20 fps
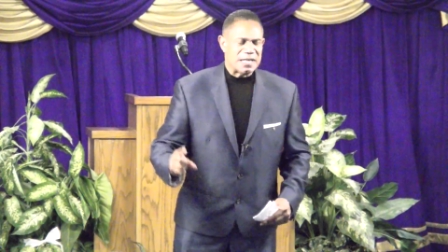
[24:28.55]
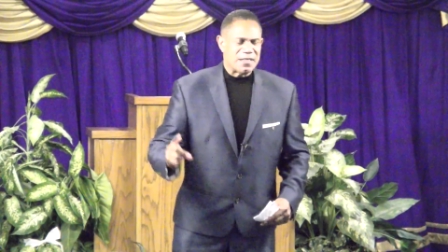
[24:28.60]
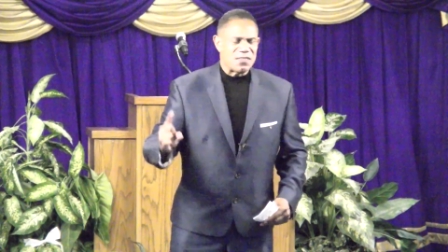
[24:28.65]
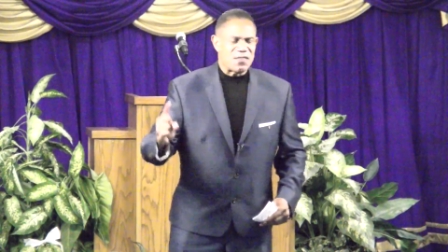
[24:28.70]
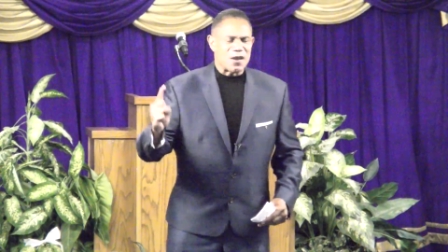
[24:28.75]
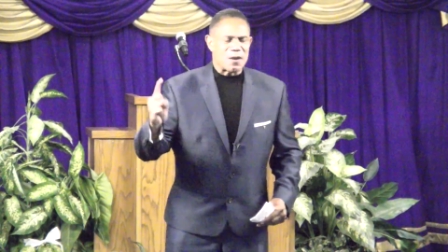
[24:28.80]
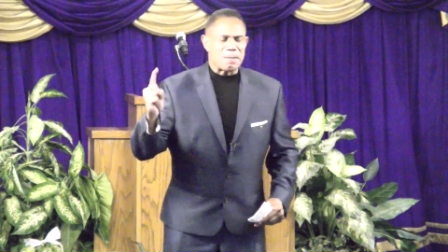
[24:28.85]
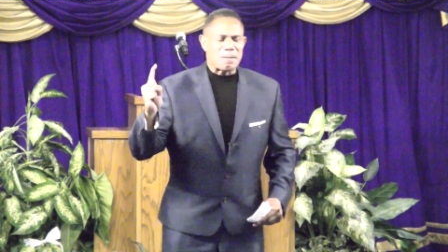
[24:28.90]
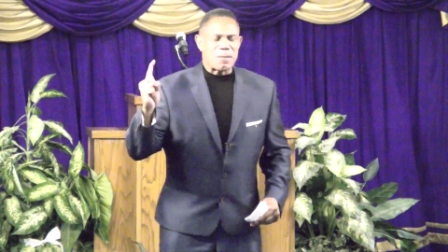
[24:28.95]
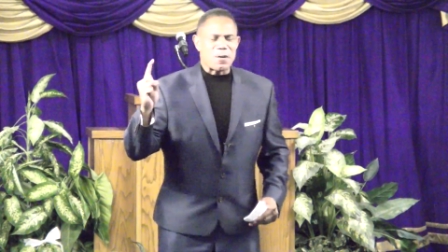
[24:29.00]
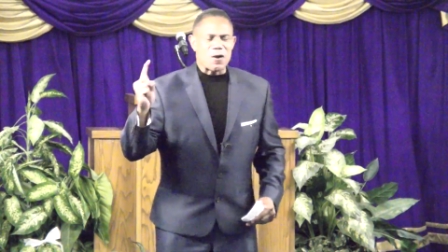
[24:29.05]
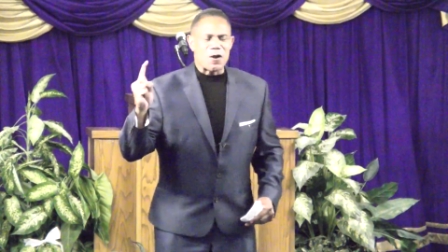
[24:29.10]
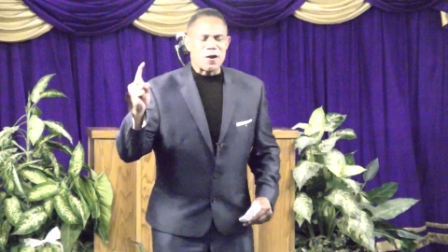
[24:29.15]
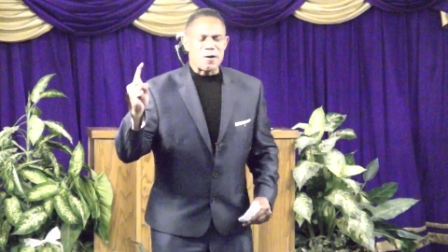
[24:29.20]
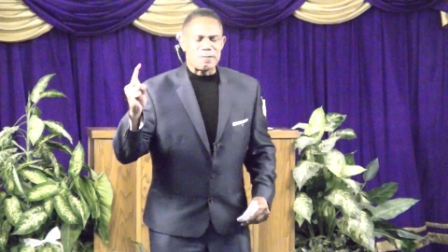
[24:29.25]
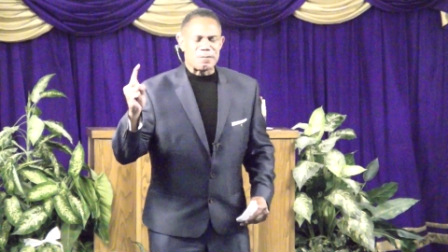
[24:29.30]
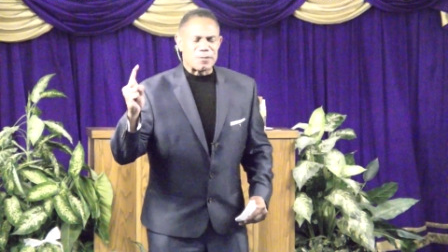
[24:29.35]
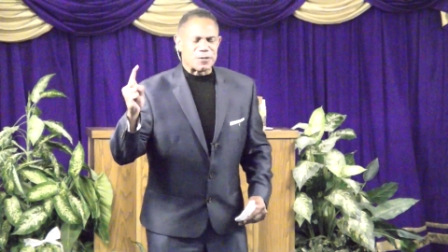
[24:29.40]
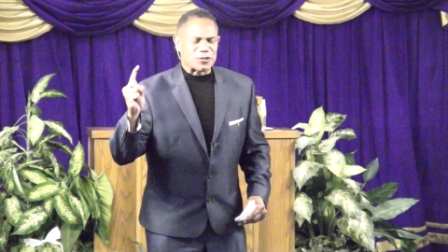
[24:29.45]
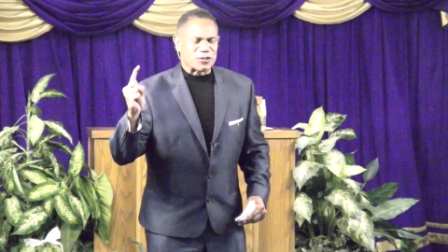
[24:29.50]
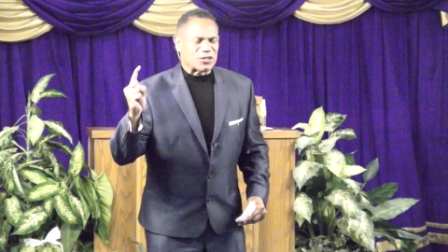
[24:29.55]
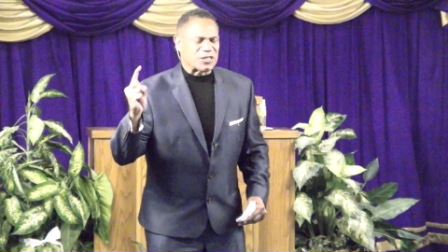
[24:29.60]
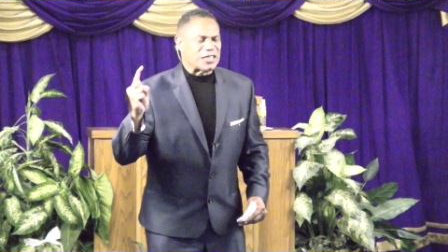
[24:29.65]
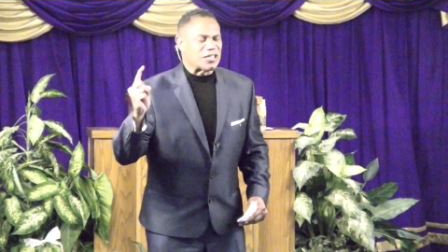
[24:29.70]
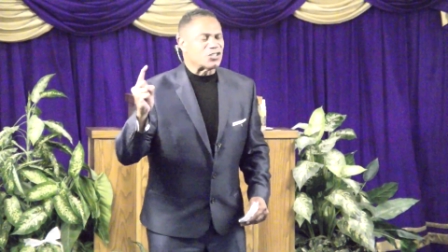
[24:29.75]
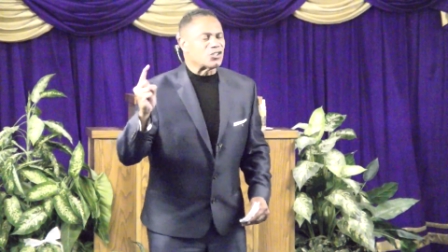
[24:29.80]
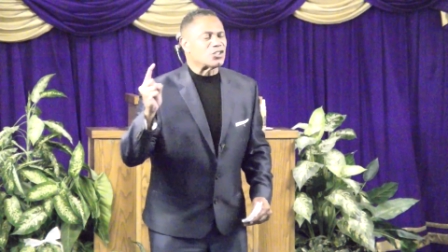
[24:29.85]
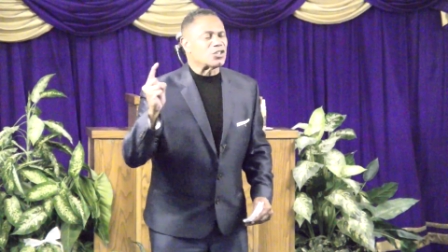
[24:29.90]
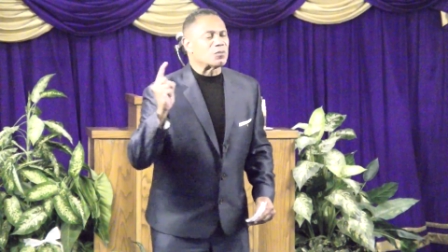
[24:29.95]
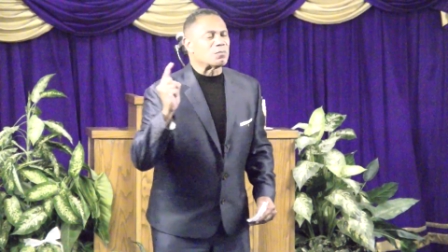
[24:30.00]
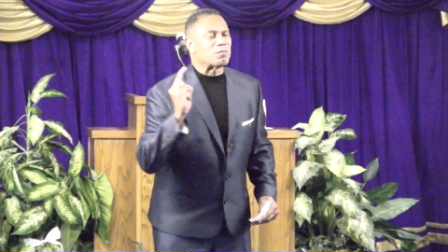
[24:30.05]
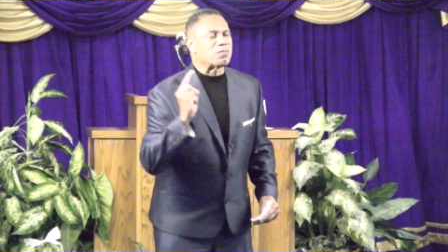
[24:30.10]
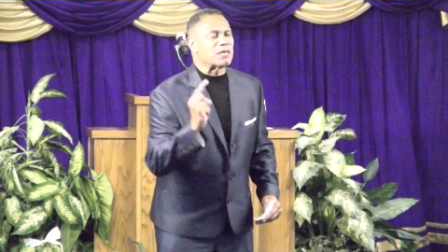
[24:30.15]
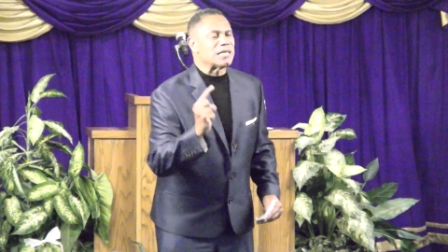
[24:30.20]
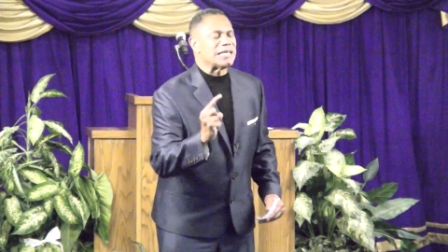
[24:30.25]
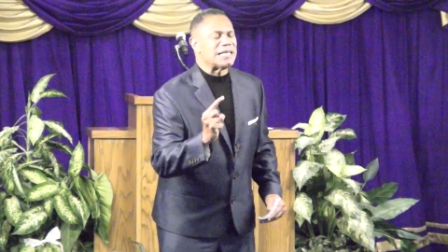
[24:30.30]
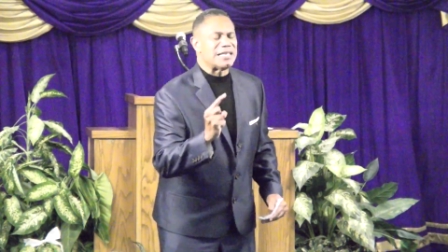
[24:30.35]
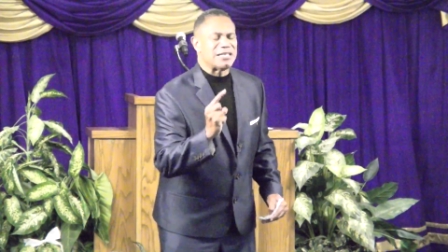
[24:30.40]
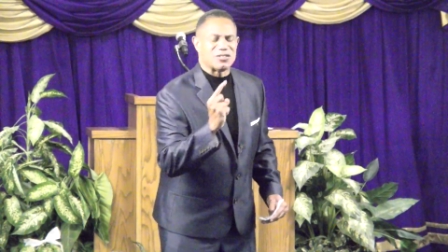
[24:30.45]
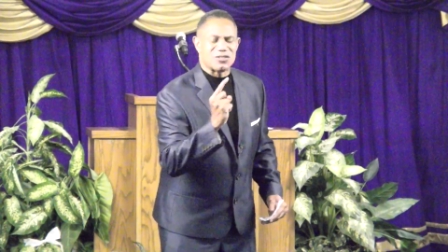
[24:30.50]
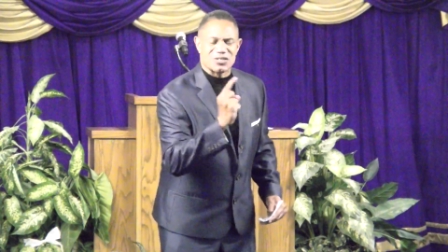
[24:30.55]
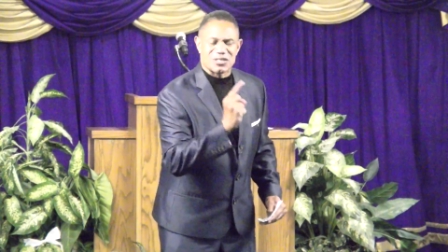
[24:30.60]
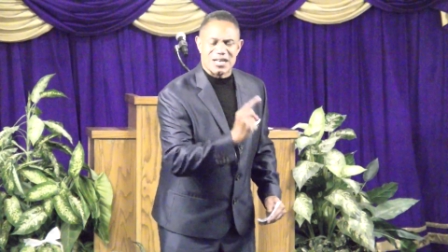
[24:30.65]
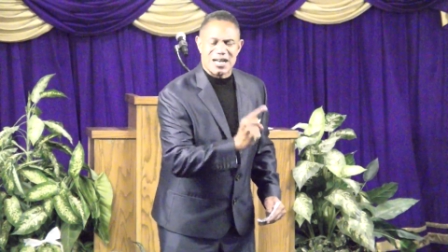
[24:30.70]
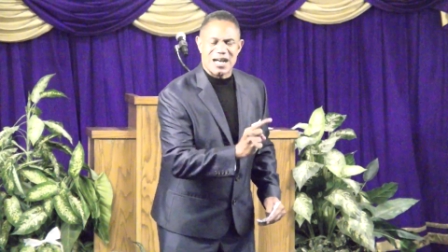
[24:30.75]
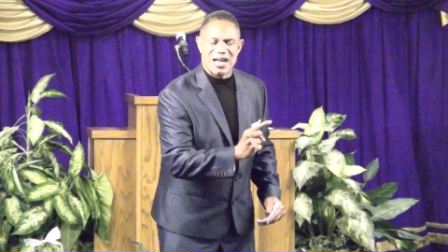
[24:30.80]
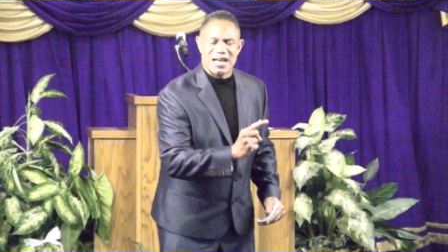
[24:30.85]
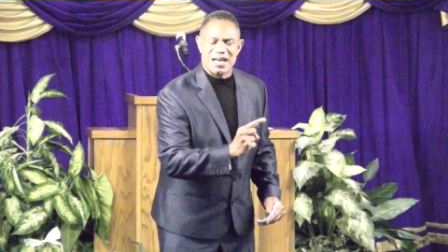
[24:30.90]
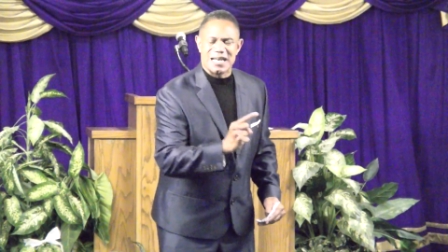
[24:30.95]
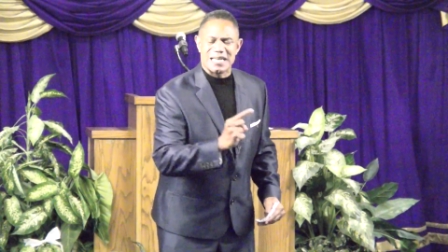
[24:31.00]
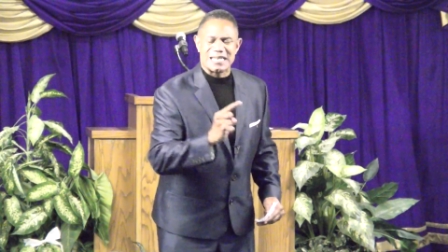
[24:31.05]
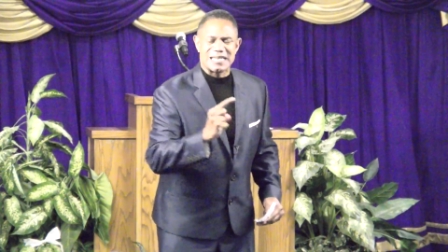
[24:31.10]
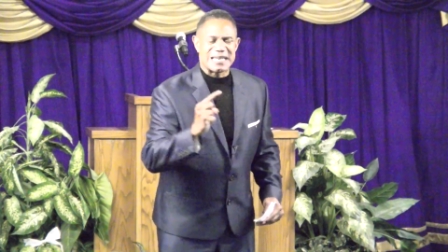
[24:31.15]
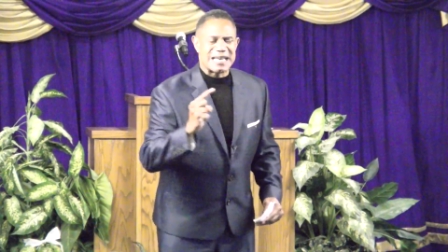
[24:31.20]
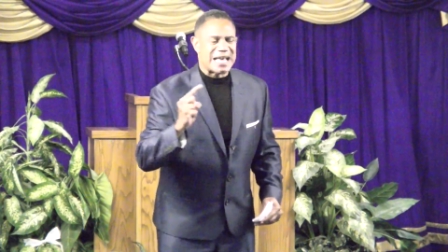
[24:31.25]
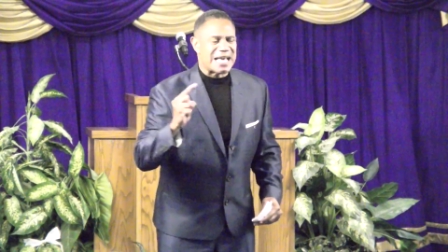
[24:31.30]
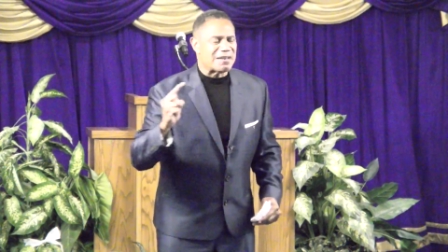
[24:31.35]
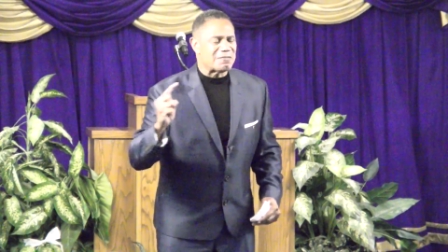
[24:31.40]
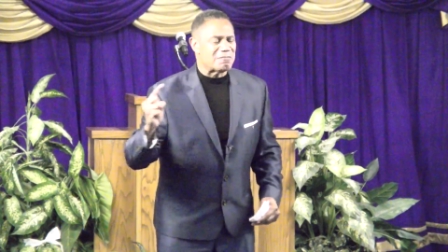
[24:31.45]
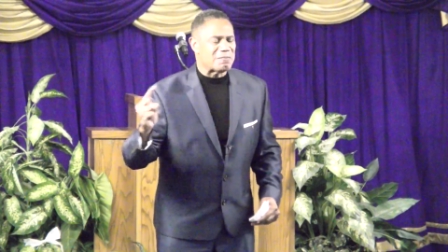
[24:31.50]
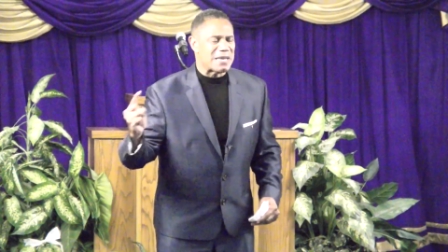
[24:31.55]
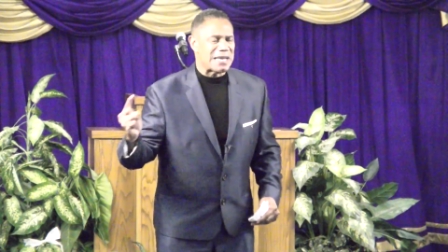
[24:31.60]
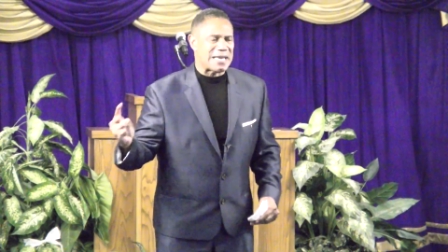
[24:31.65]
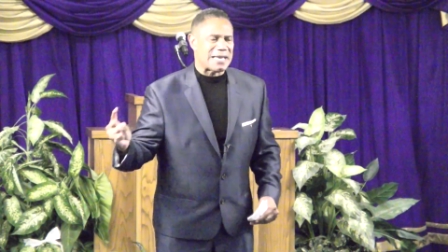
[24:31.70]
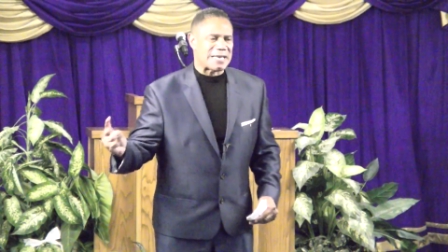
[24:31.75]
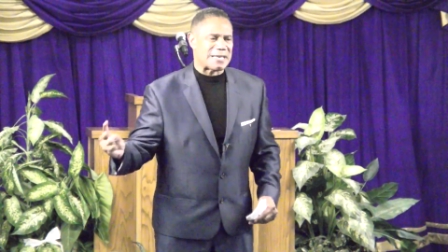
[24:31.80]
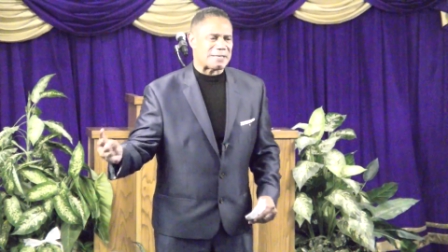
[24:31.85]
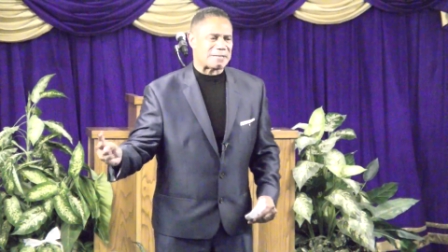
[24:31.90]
their purpose is to please God, not man.